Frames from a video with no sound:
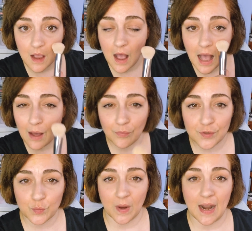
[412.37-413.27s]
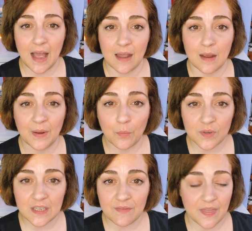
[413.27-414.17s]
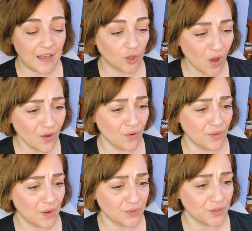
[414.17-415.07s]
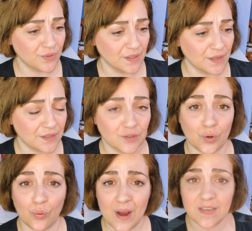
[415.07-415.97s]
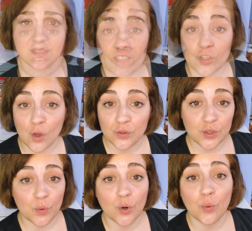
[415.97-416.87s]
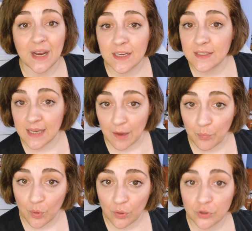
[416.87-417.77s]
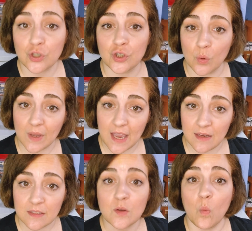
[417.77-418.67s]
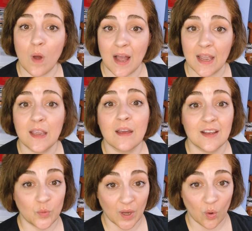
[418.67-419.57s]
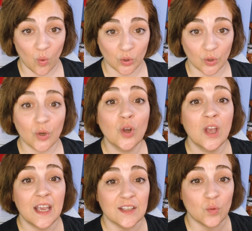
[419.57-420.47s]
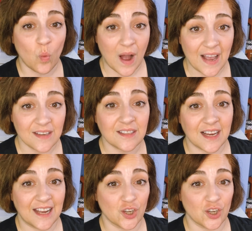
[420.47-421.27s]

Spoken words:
how this went on. I mean, it wasn't even that long ago that I was using this. That's crazy. This is also a great example to showcase why, as we get older, it's wise to kind of